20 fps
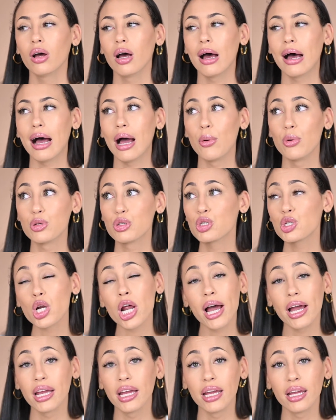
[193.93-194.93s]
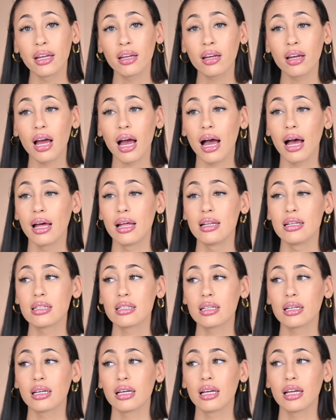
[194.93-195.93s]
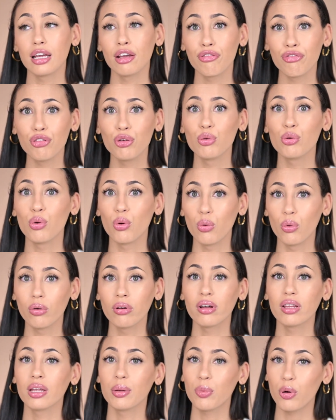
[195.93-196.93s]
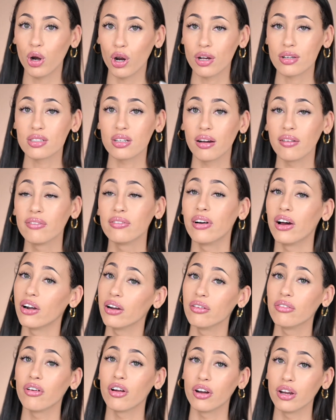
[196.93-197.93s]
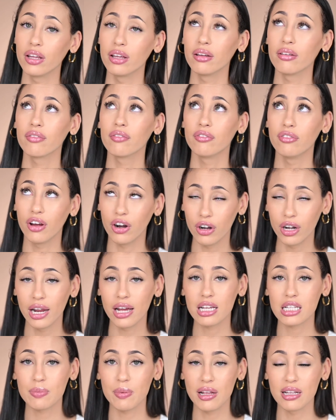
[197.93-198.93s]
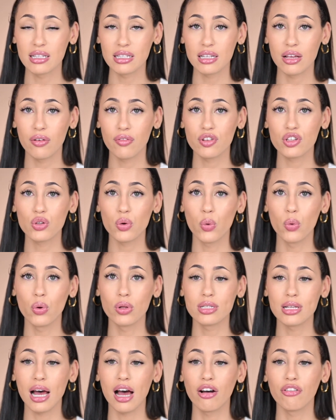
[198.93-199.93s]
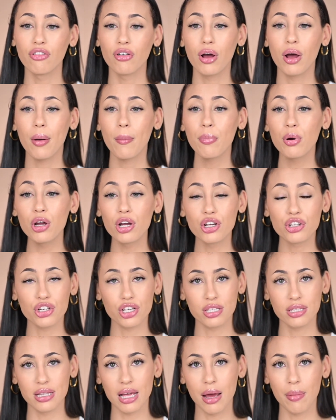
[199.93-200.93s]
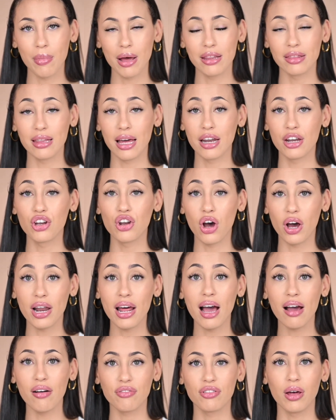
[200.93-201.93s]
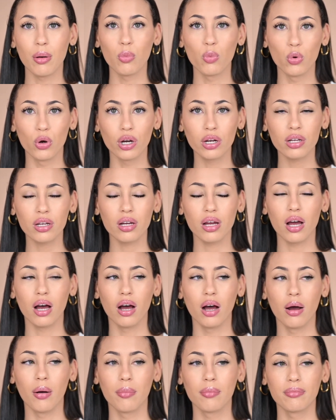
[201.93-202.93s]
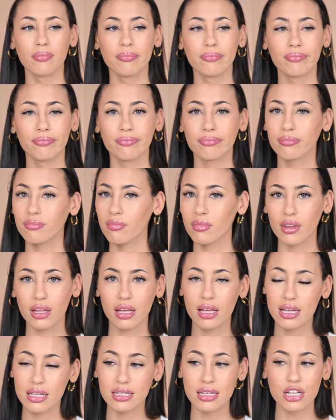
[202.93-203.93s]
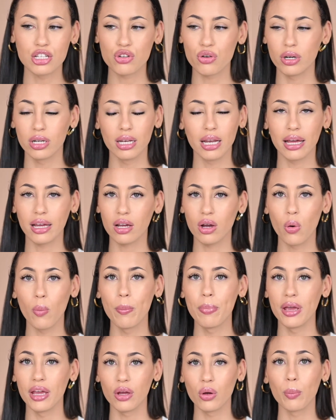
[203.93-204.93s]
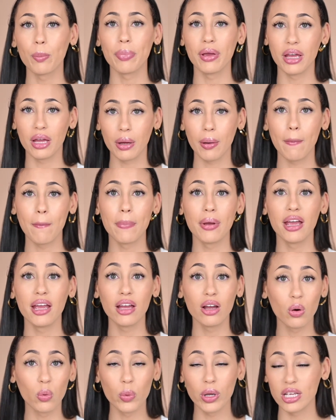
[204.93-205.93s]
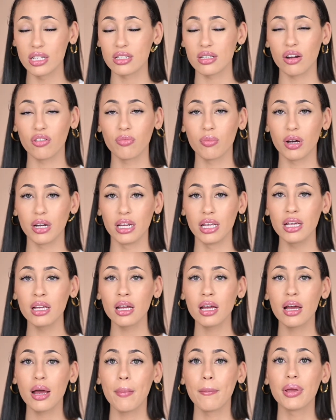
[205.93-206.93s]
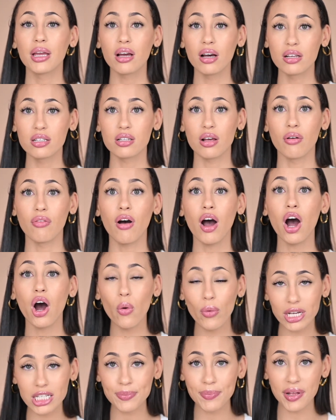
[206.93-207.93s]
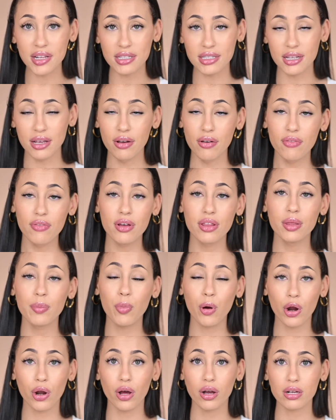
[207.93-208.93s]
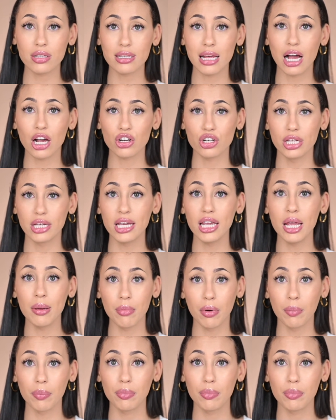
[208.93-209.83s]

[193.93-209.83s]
I was trying, and if you know, the products are very, very, very expensive. So to have purchased them and then not have them work is literally like a big, big, big waste of money because of how expensive the products actually came up